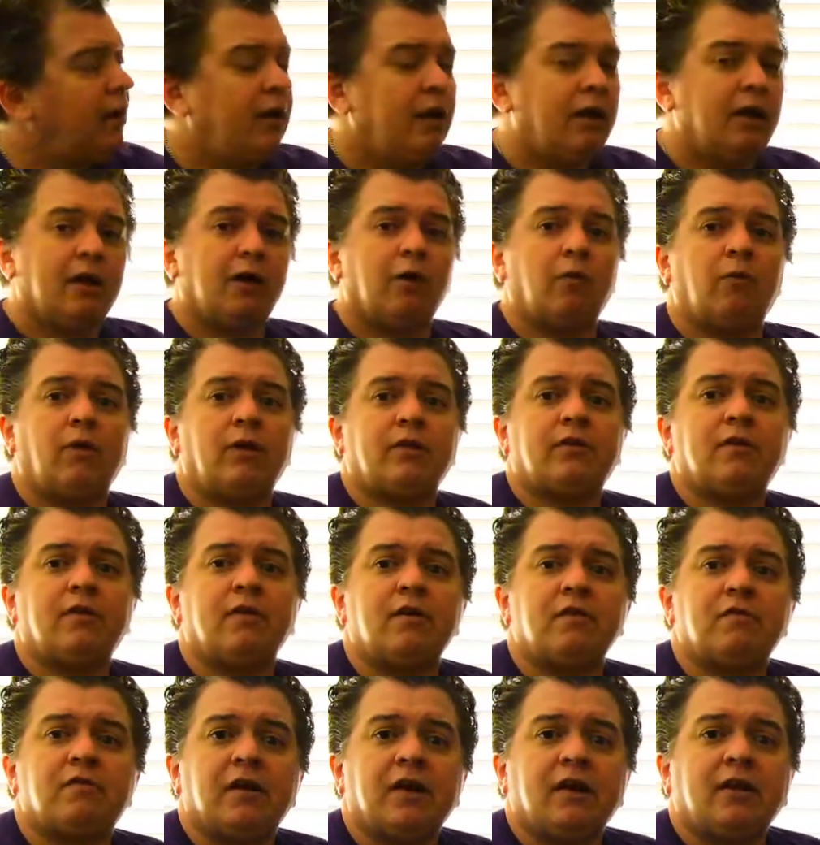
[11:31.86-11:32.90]
Now, what do
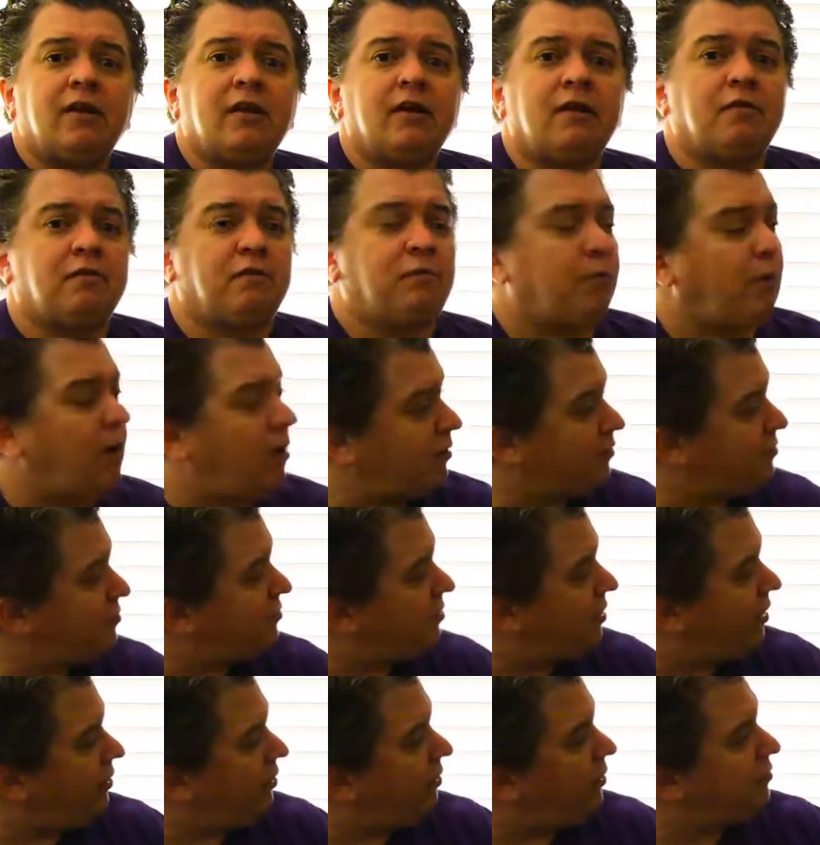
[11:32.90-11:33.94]
these igneous rocks
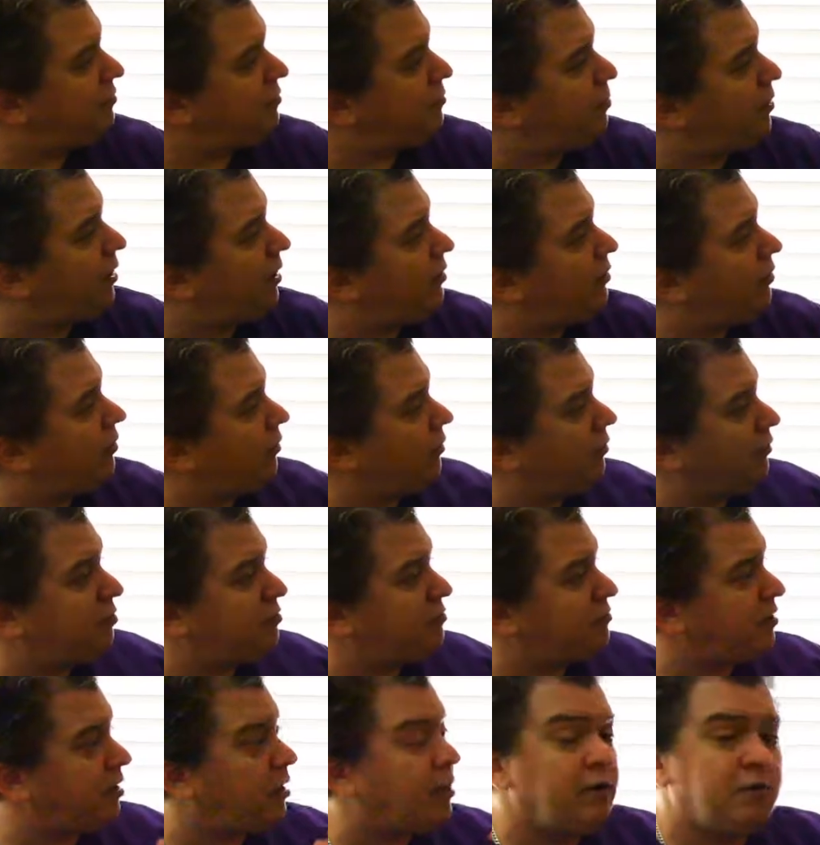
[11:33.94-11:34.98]
tell us about
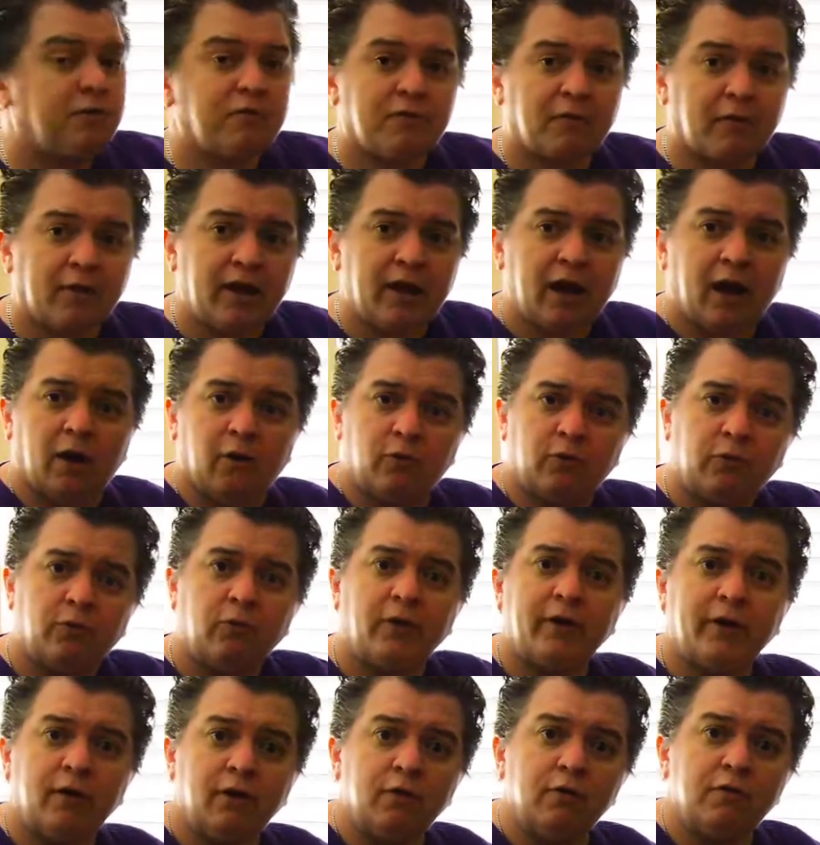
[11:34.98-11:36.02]
Earth's history? How we
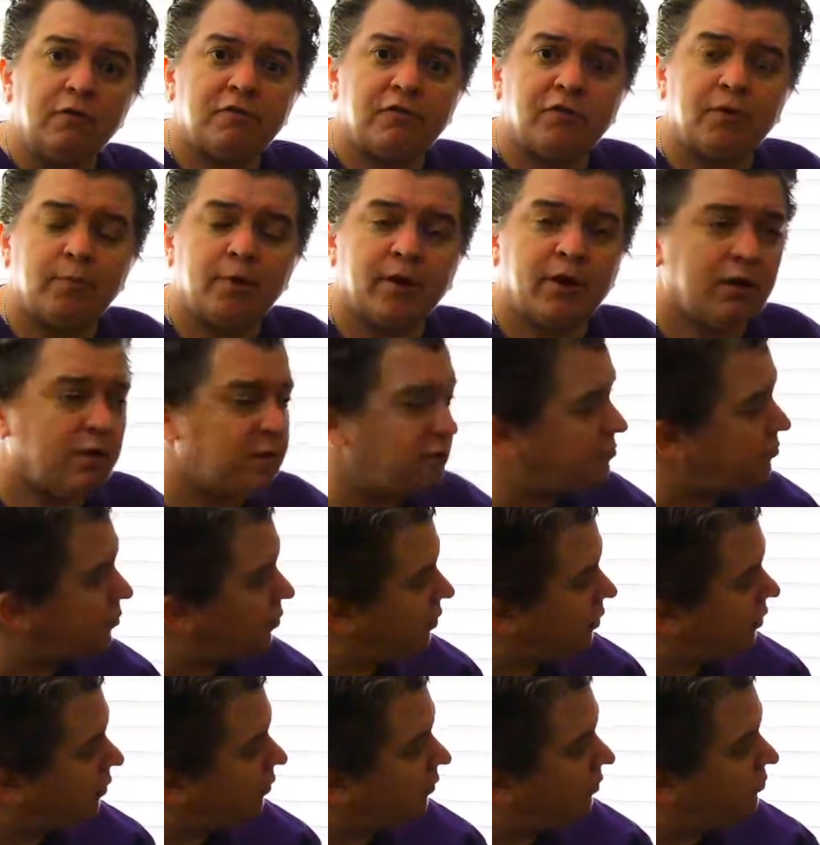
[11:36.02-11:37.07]
use them in
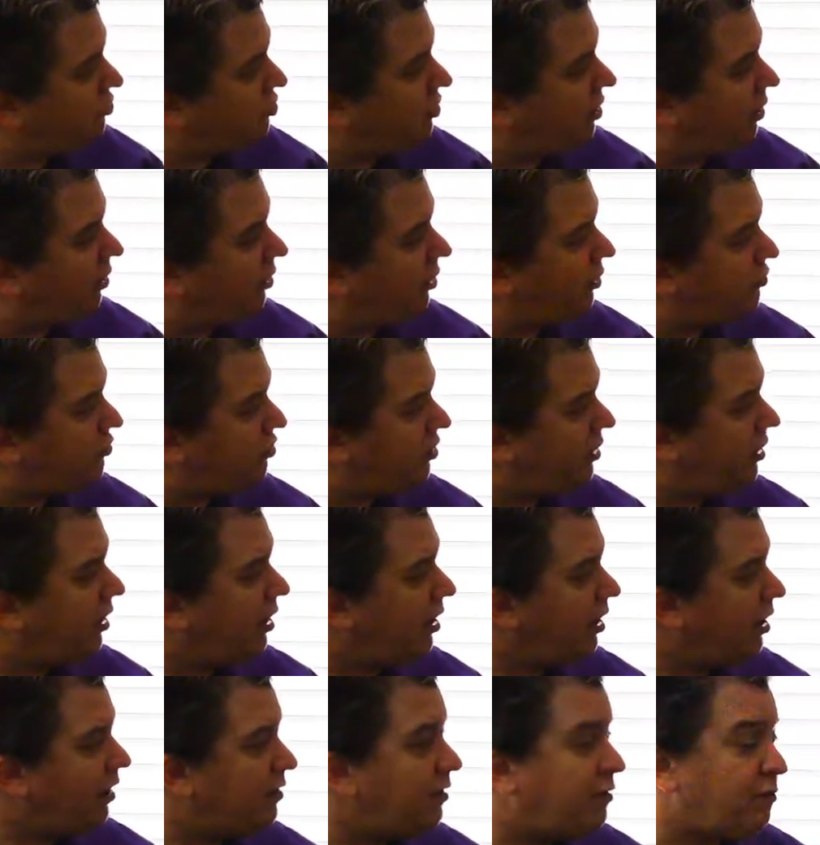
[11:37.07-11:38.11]
historical geology?
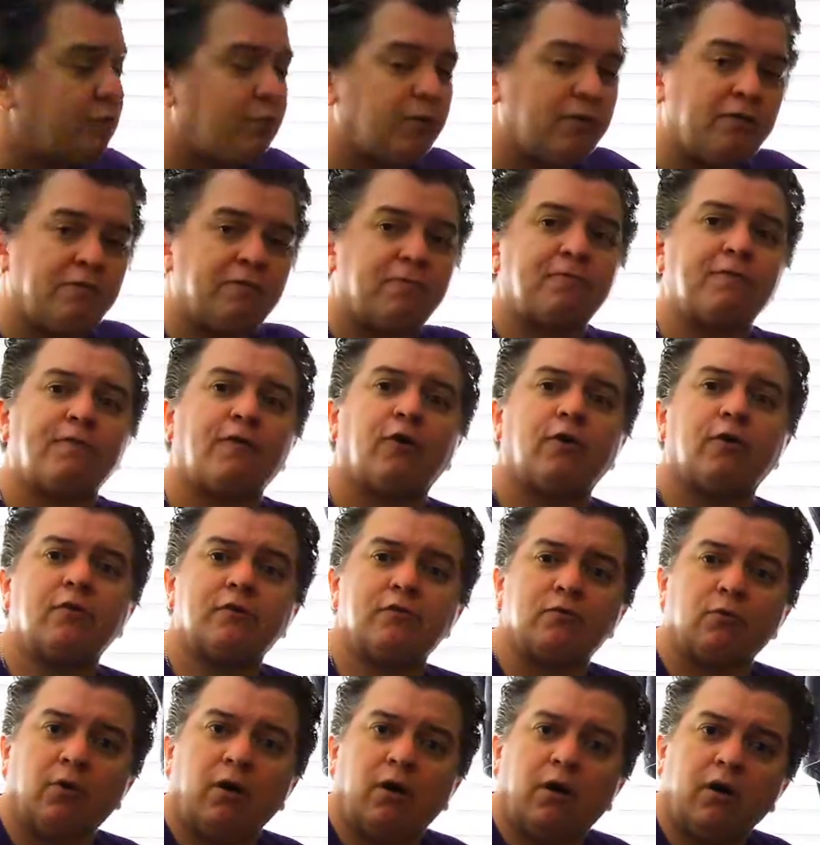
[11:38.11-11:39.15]
These were the first
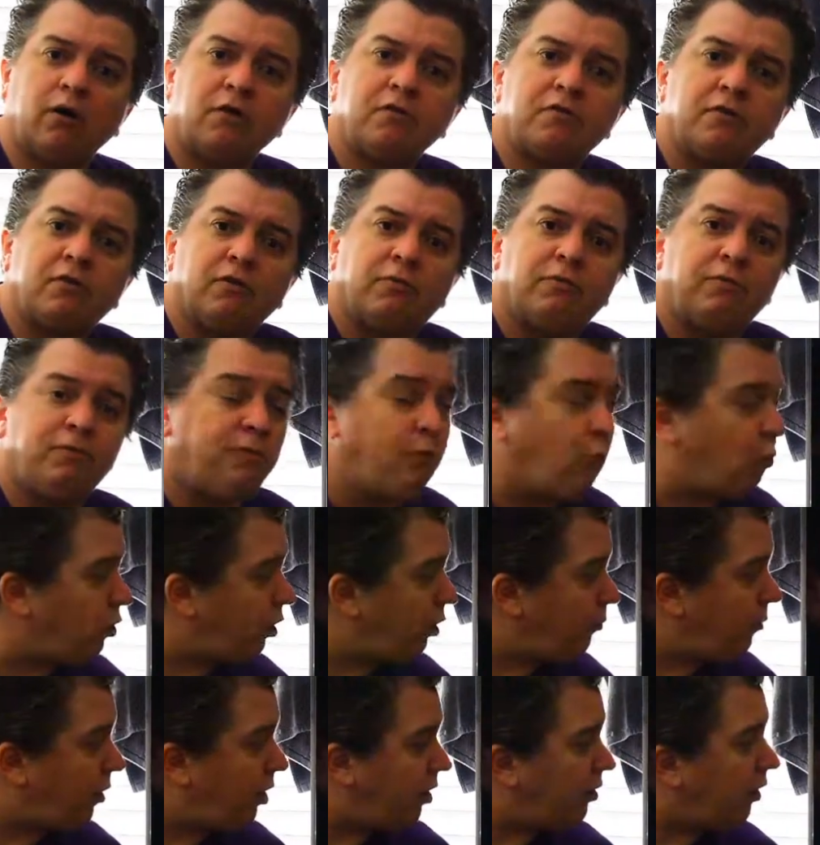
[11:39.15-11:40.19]
rocks to
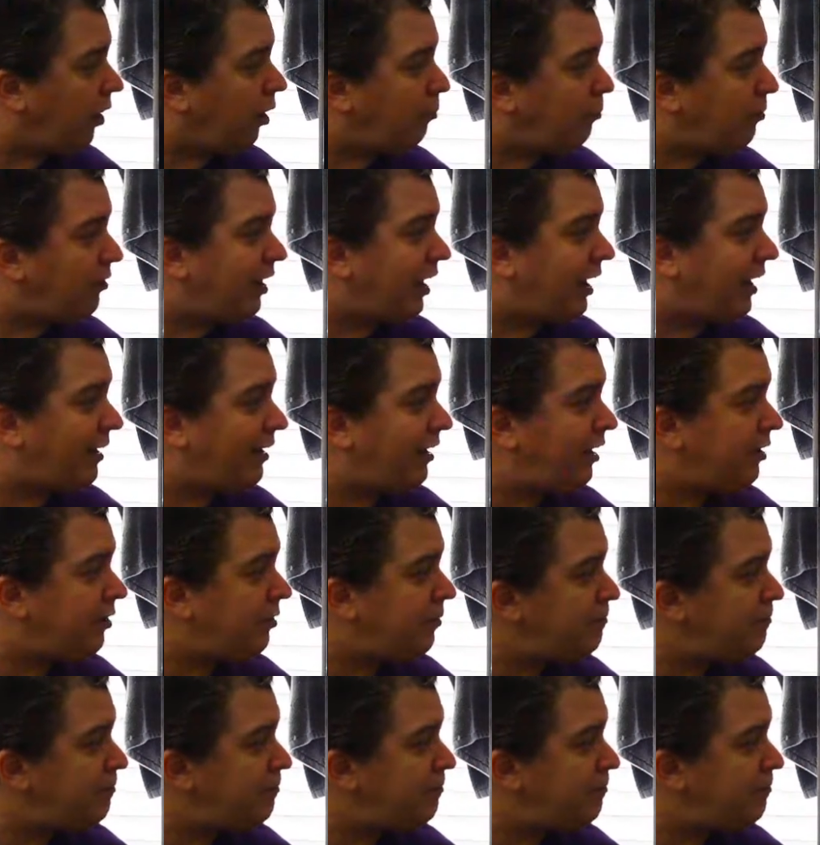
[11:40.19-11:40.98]
form on our planet.